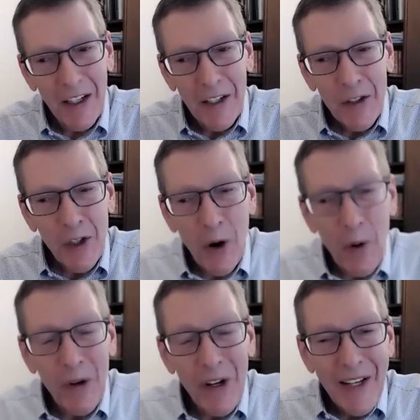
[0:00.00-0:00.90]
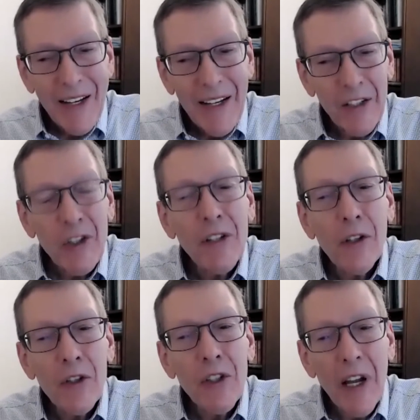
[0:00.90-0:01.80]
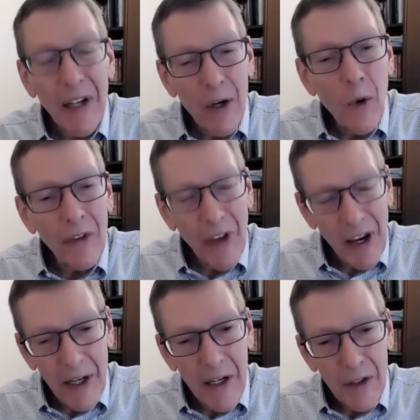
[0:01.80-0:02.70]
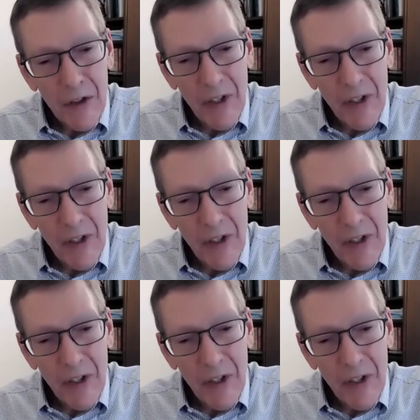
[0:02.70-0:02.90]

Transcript: So it's understanding what that is.